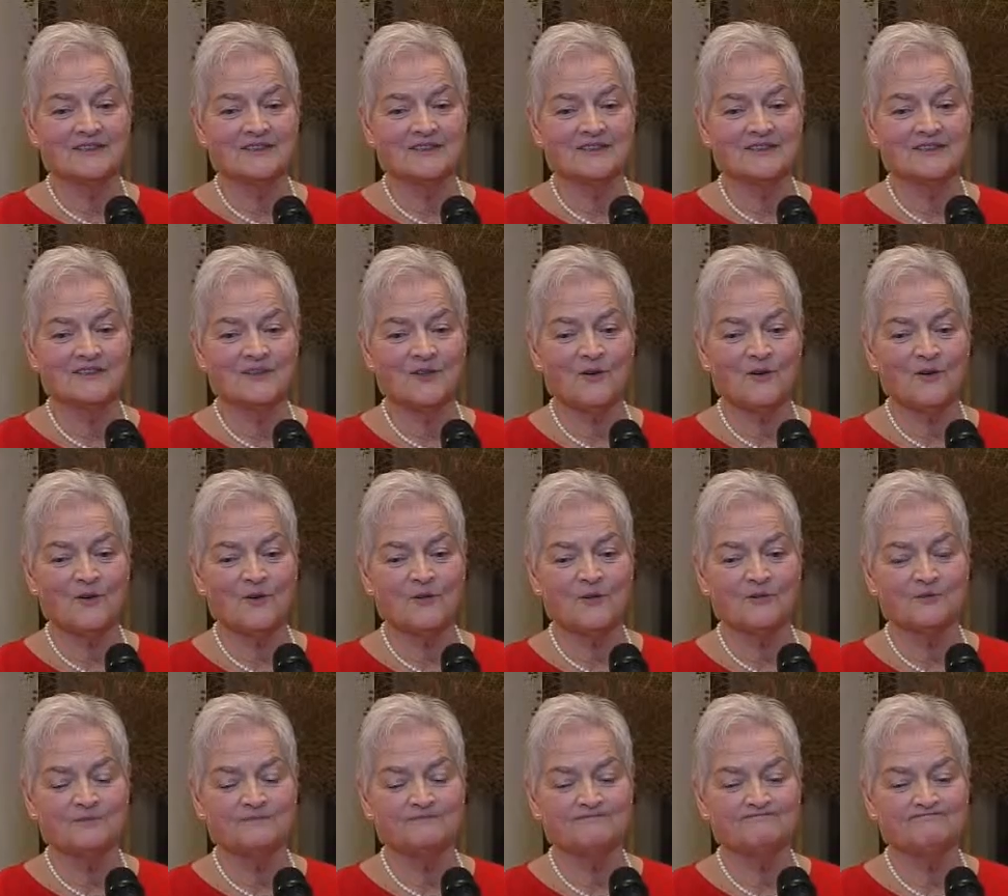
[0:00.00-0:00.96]

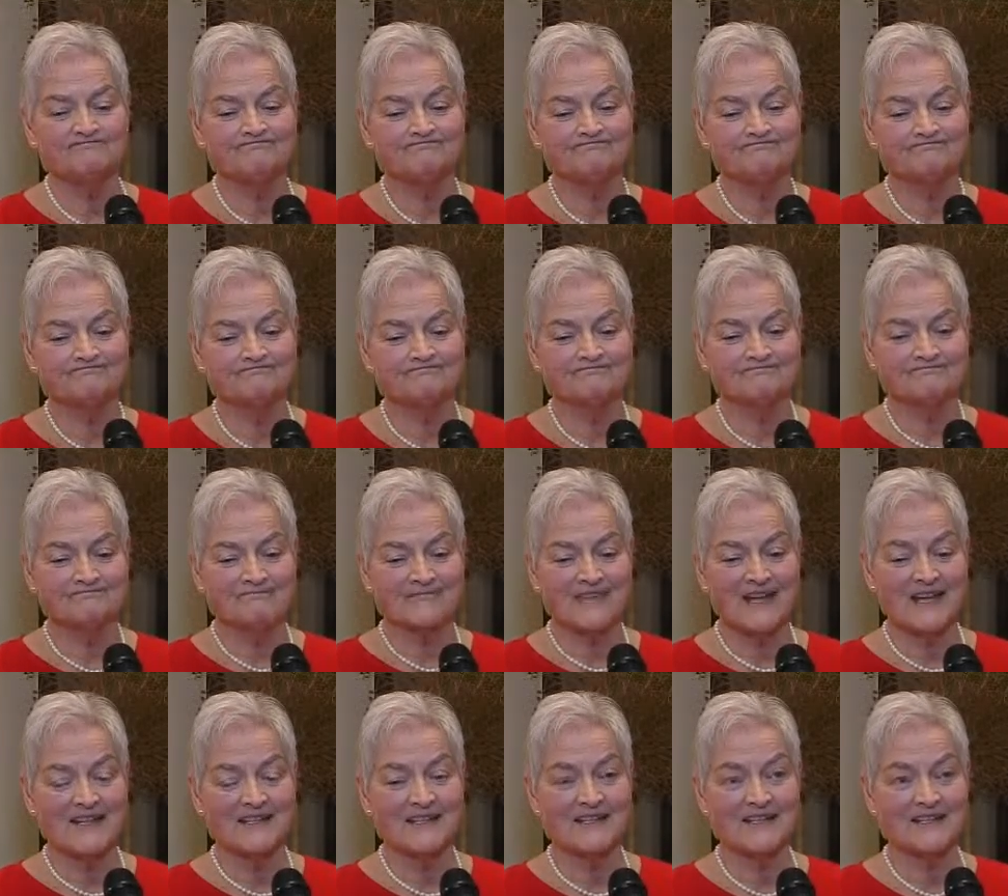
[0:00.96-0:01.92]
So
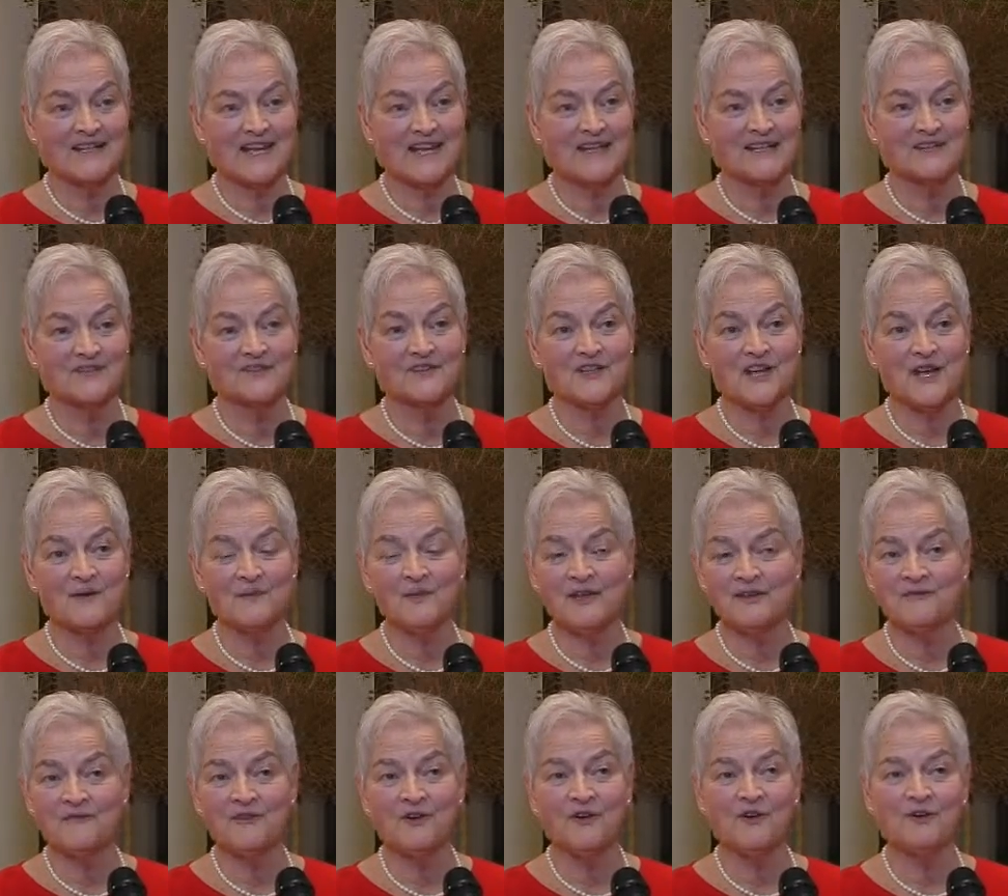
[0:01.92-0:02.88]
instead of
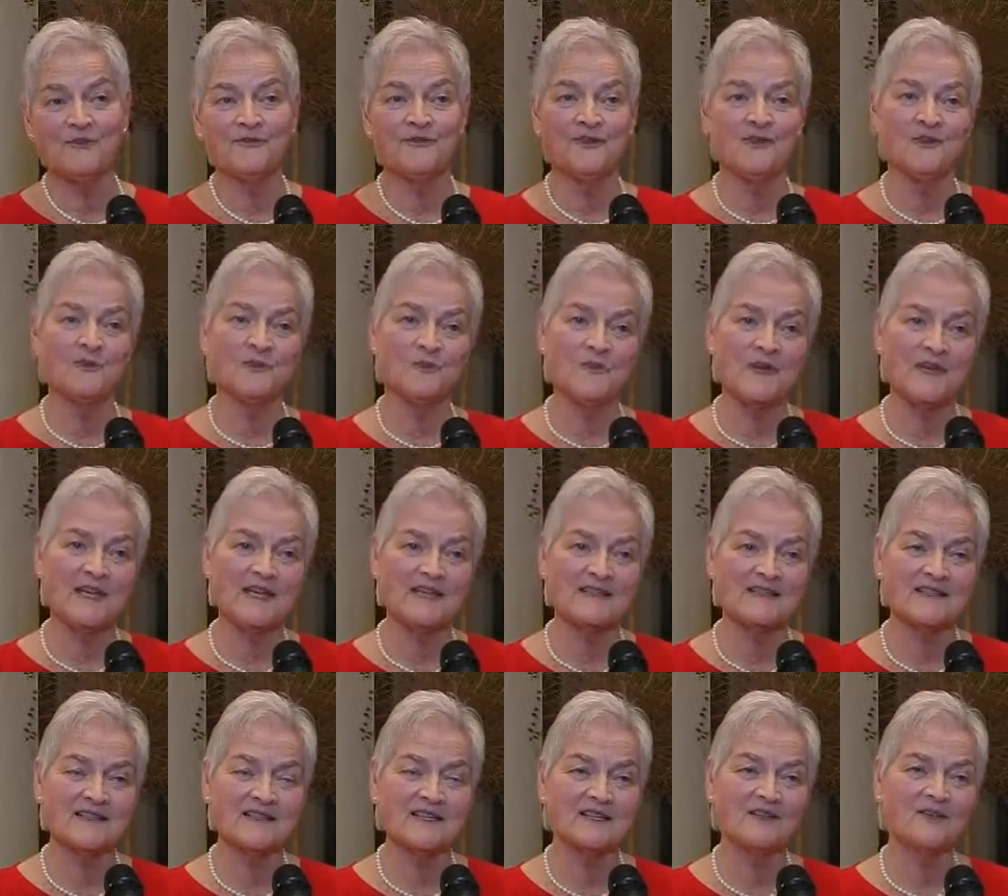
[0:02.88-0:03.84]
coming for a few
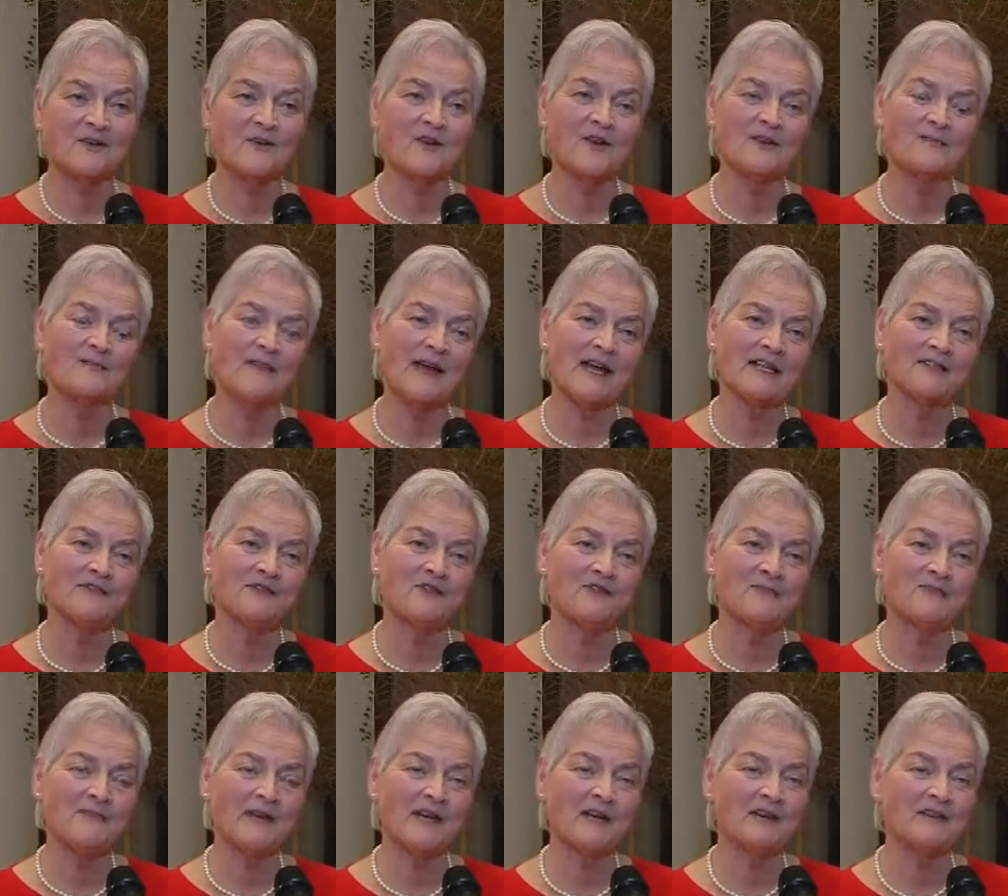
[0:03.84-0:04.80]
weeks and going back to
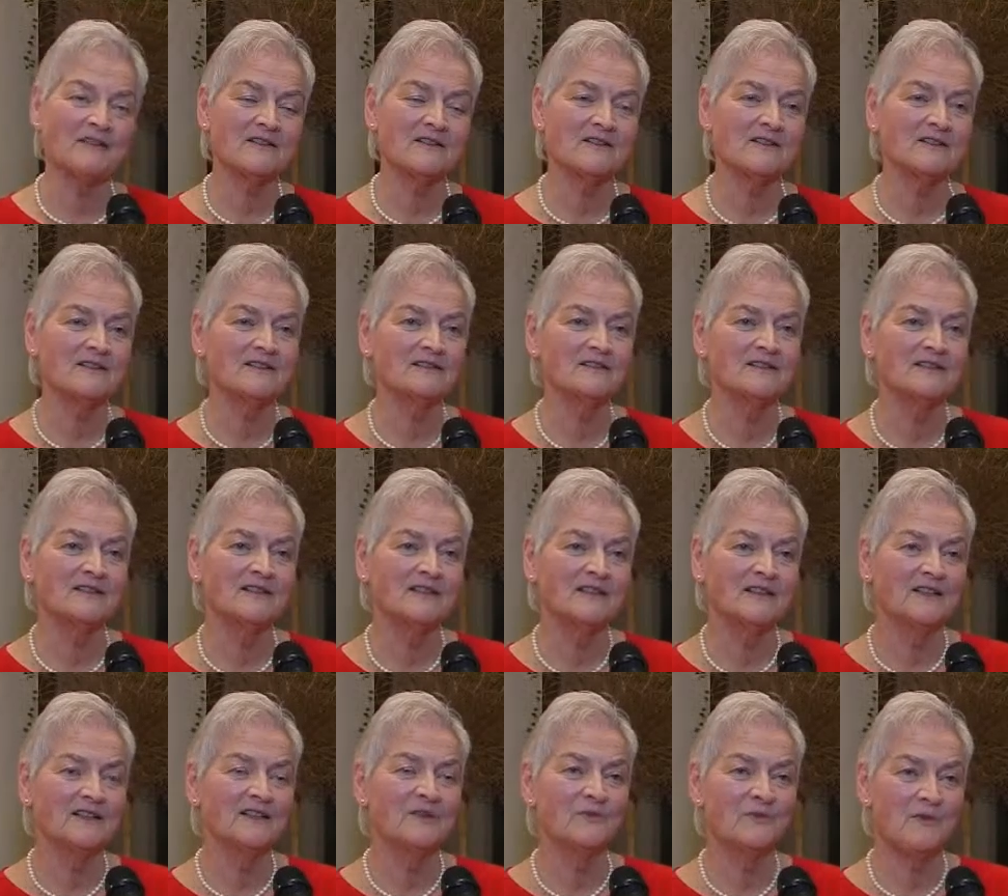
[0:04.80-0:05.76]
America,
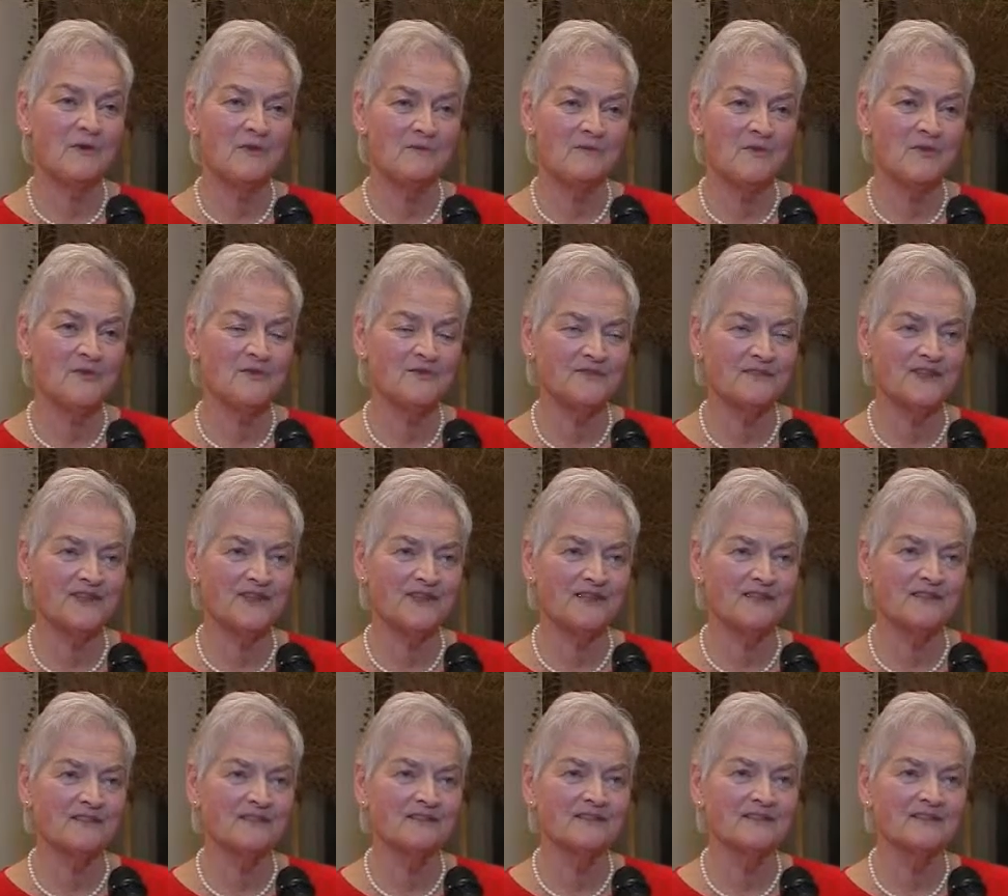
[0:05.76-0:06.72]
we moved
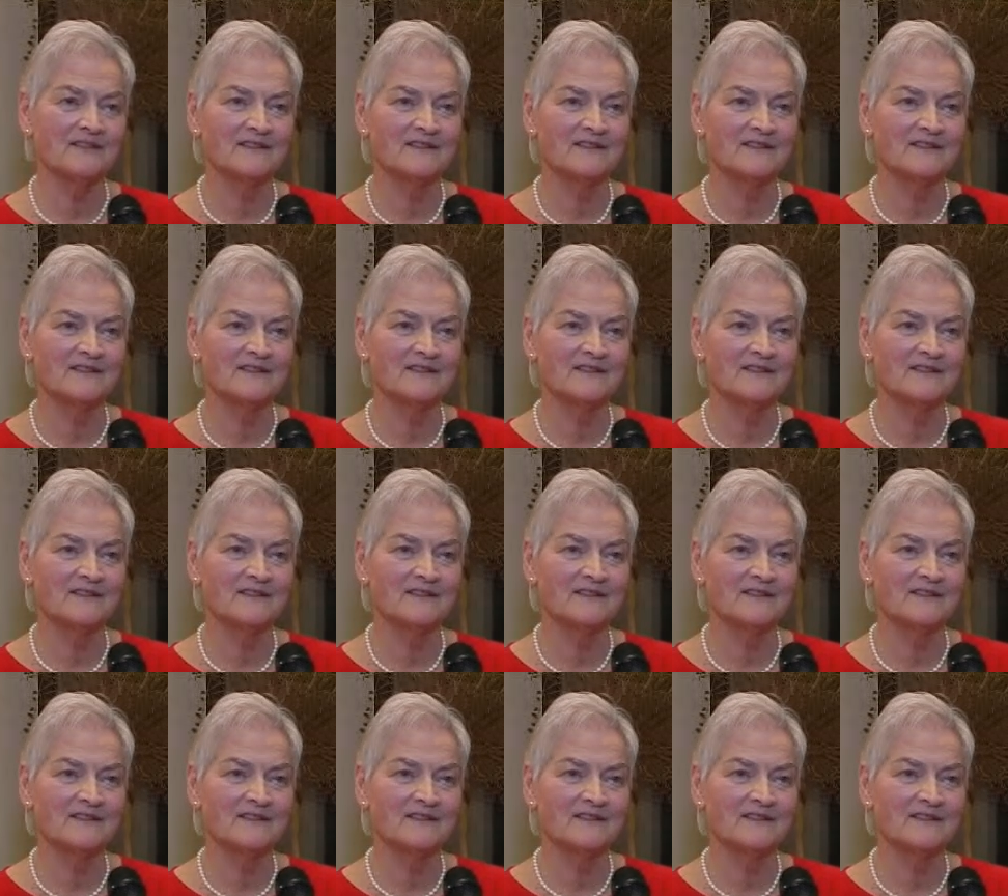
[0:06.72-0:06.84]
here.